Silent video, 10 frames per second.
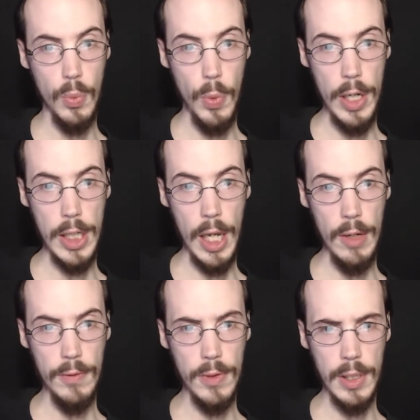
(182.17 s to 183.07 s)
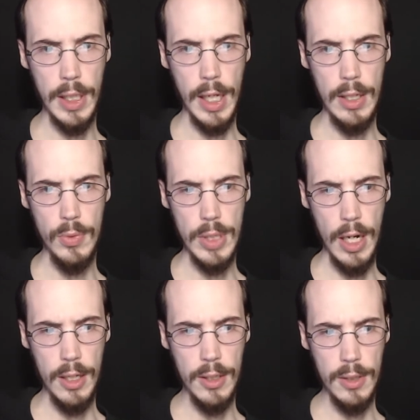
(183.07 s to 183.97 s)
Red Cave, and they got no
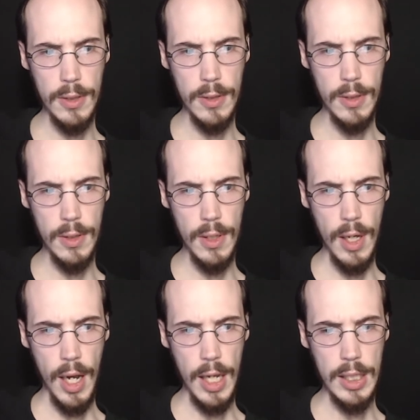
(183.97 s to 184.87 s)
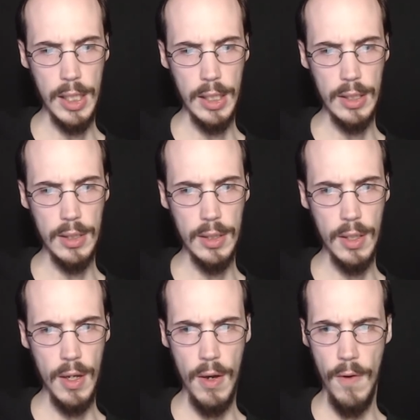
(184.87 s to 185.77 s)
data. I think.
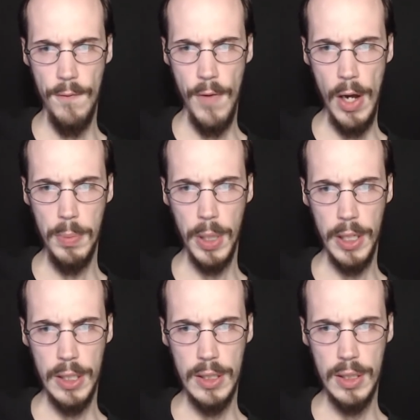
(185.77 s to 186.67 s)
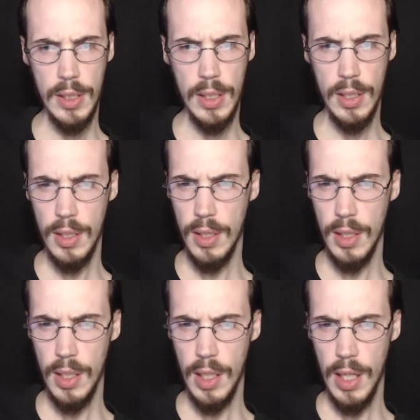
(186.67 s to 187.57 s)
Fire Planet?
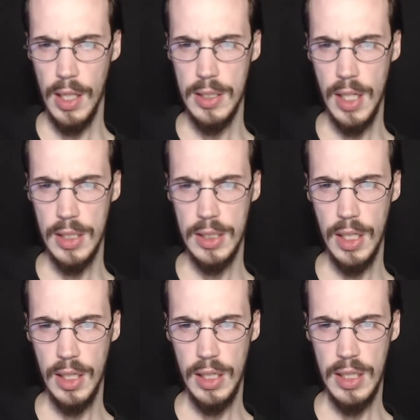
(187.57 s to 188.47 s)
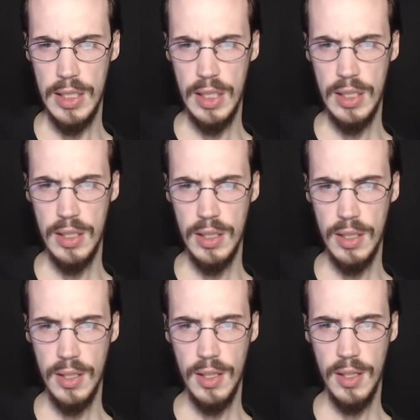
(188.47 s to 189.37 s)
It's not a sun, is it?
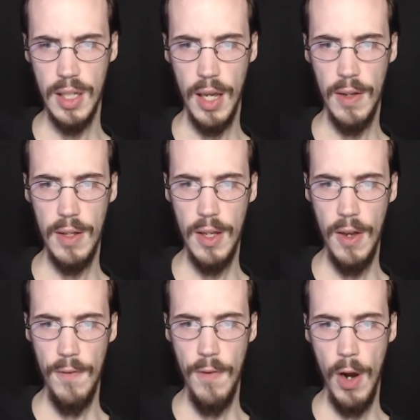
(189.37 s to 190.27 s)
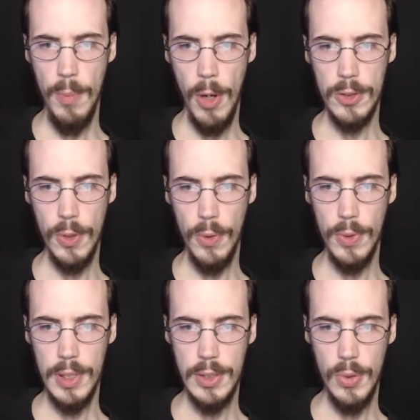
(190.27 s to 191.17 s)
Fire Moscow,
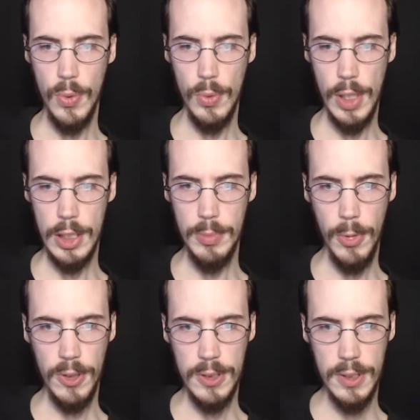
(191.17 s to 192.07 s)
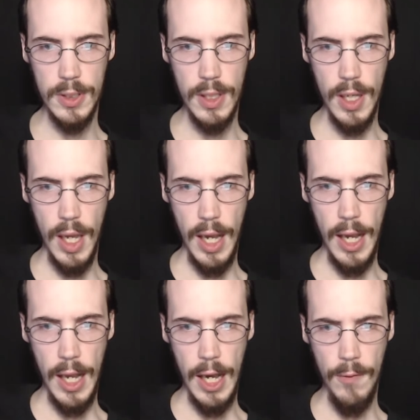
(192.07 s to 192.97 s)
in quotation marks.
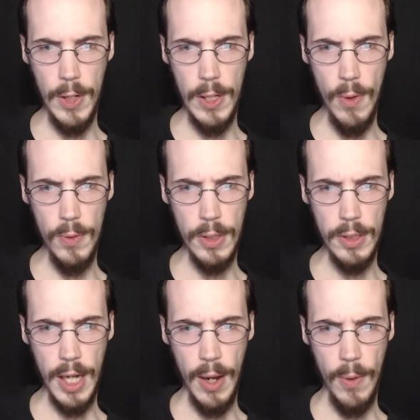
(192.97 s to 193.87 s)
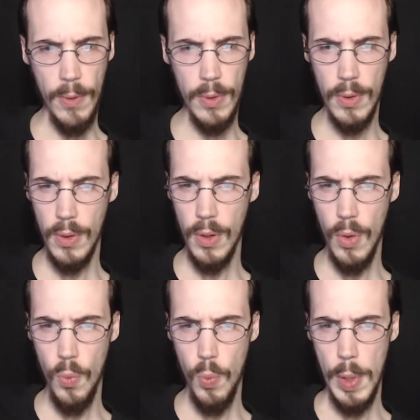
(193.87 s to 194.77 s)
And if we go there now,
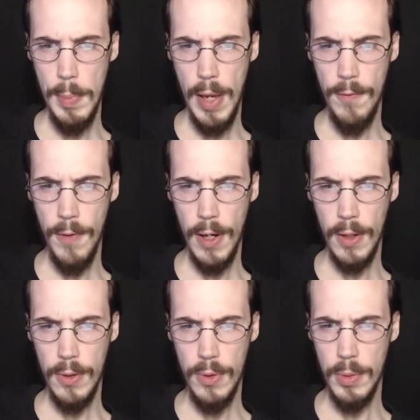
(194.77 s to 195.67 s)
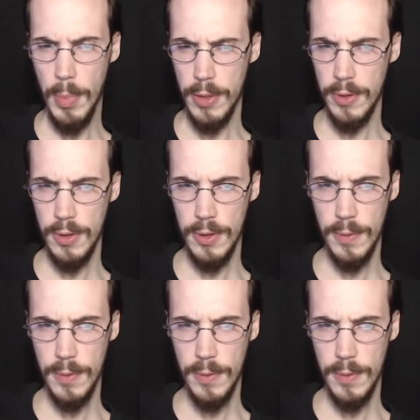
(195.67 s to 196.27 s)
we may find a clue to Mother?